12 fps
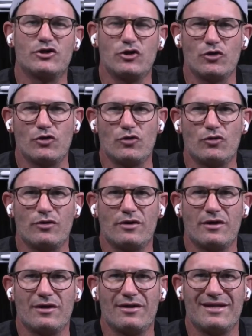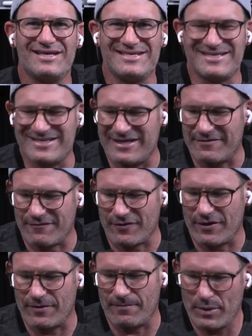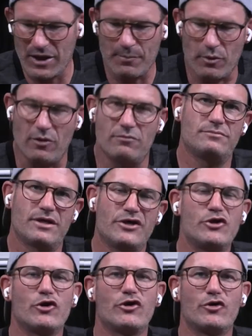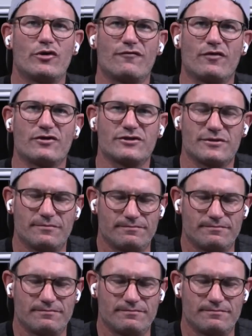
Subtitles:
to these different people in your universe,